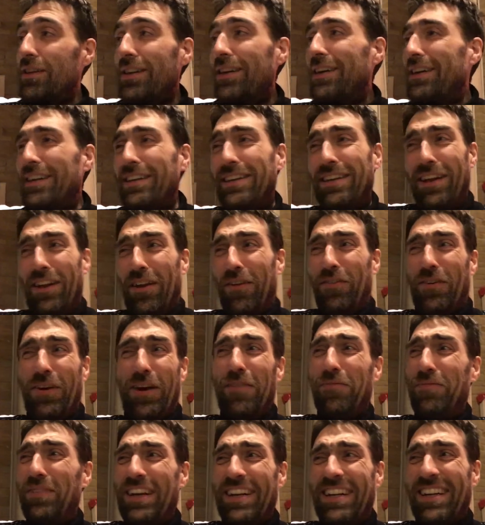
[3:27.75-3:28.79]
I don't know why
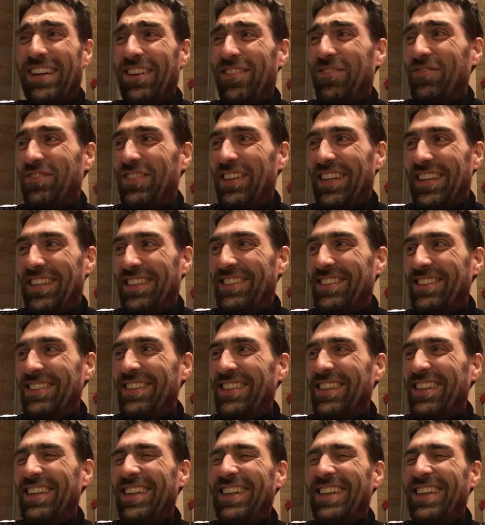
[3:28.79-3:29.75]
black-eyed peas.